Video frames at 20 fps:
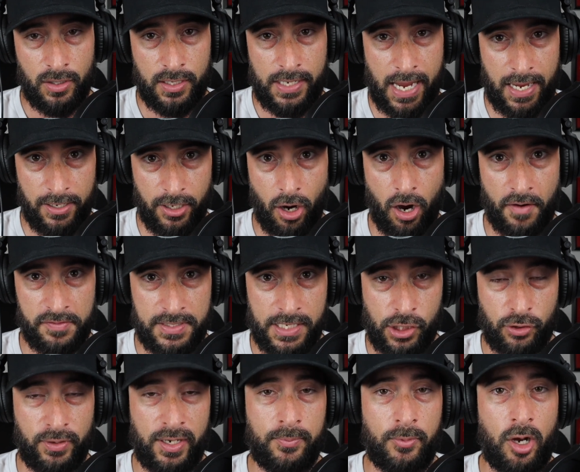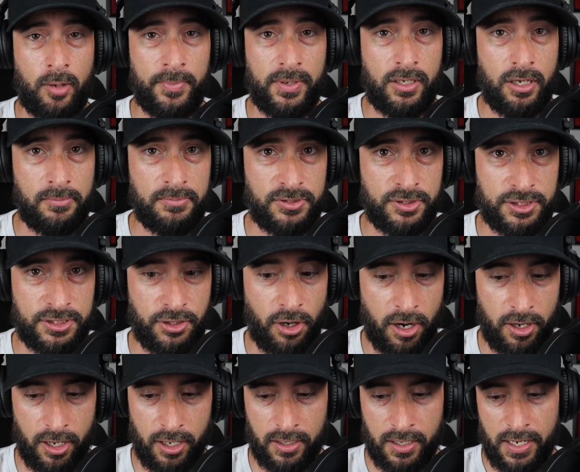obviously Kareem Hunt becomes the
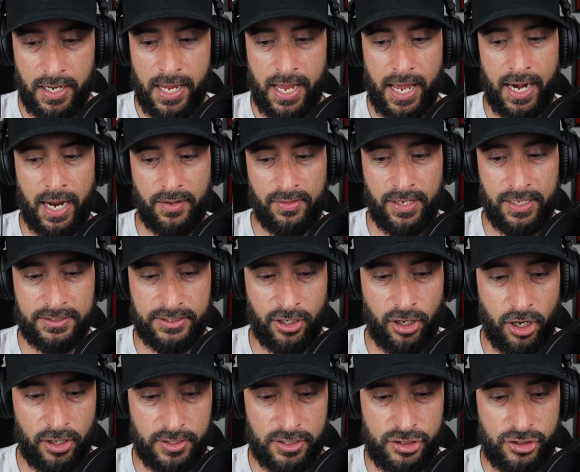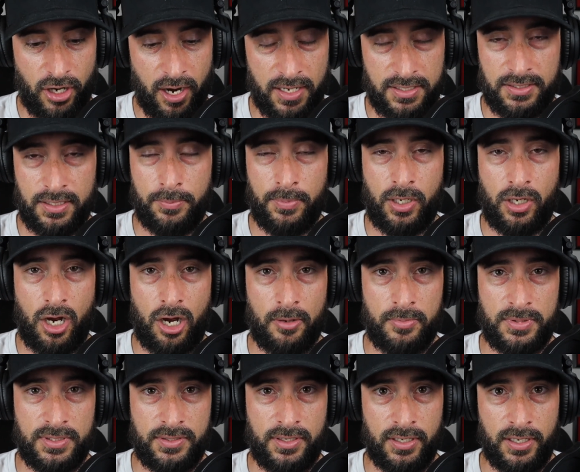starter, and I think that Ernest Johnson
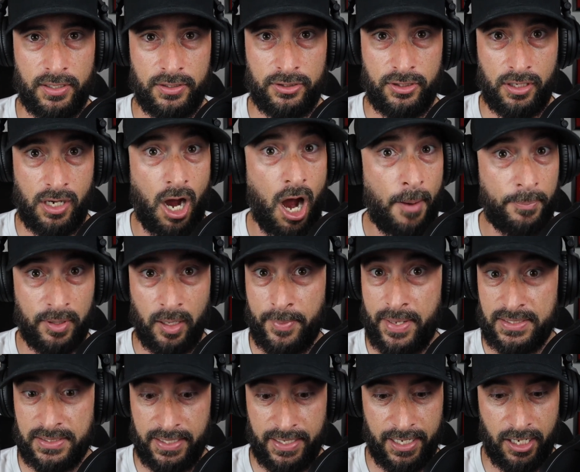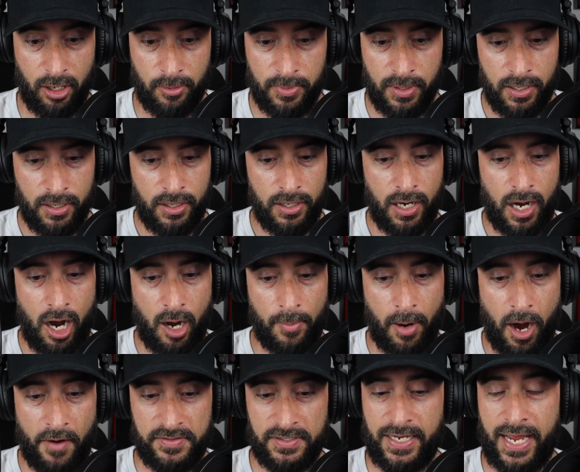becomes the complement to him.
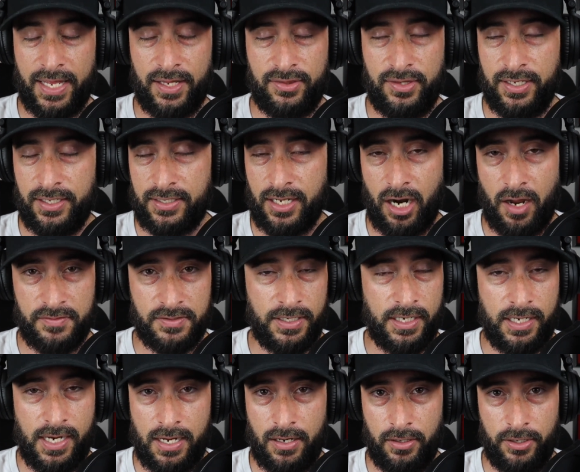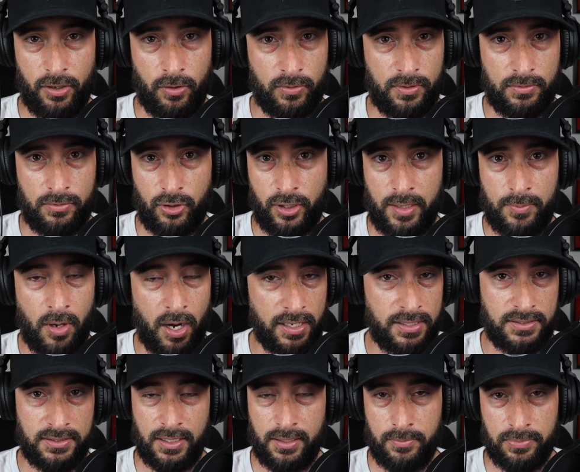Obviously, I think that Kareem
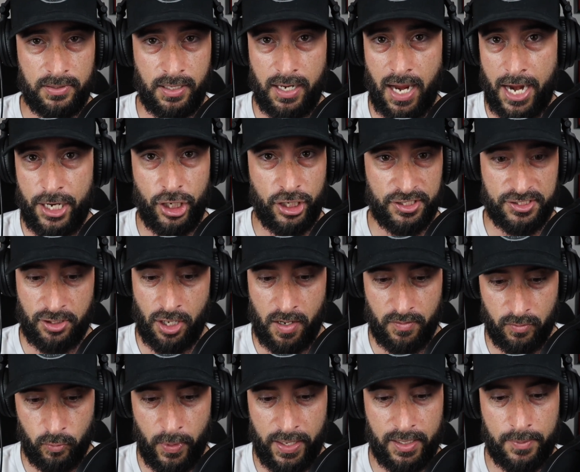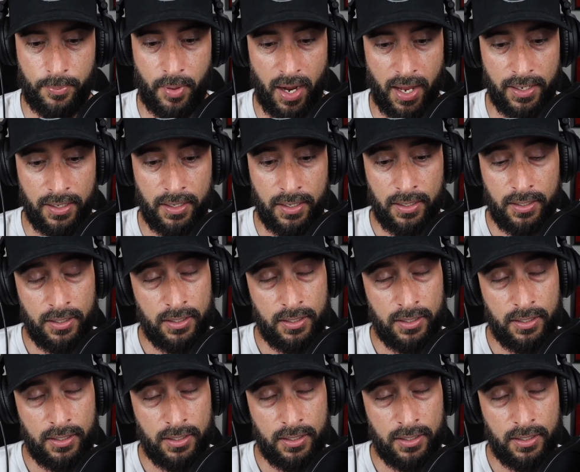Hunt's the guy you're going to start every week, but